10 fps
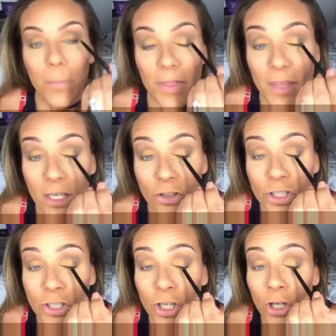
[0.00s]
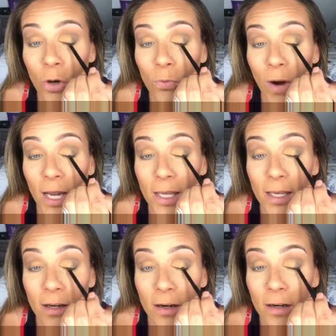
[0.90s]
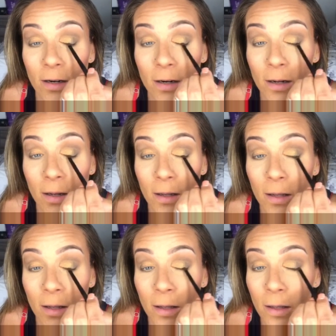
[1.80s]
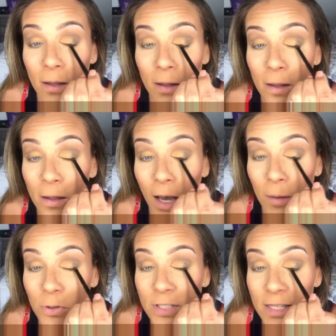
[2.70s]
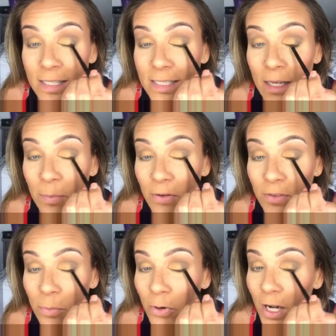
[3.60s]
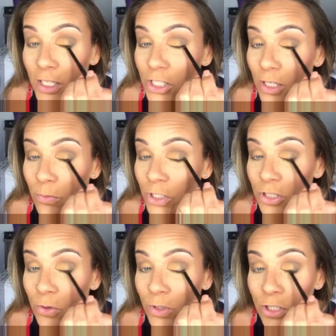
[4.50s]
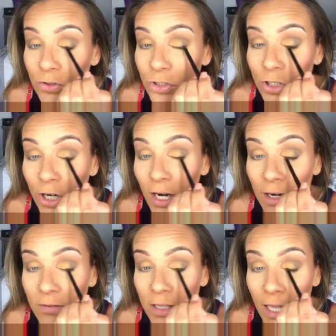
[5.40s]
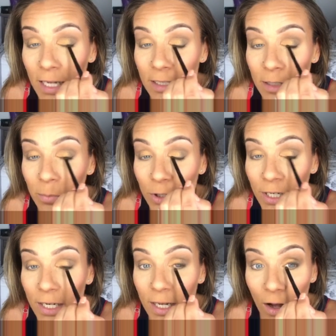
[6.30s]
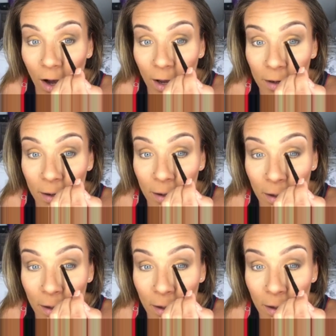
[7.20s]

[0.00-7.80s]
But then you're just gonna go right here. I'm using the tip of the brush and we're just going to start kind of lightly putting it on.